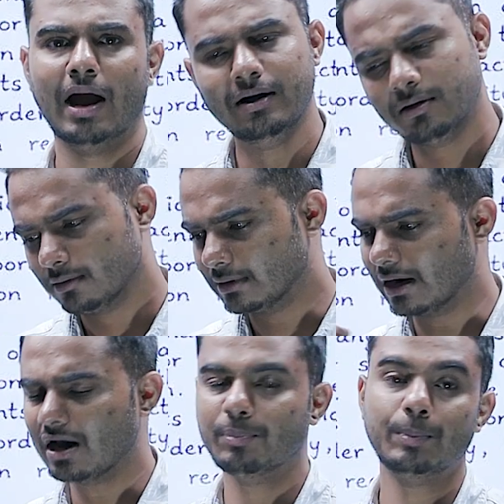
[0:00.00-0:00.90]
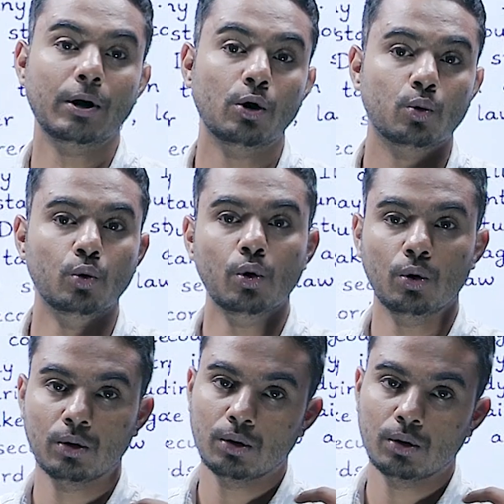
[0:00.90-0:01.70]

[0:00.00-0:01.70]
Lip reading: and there are people who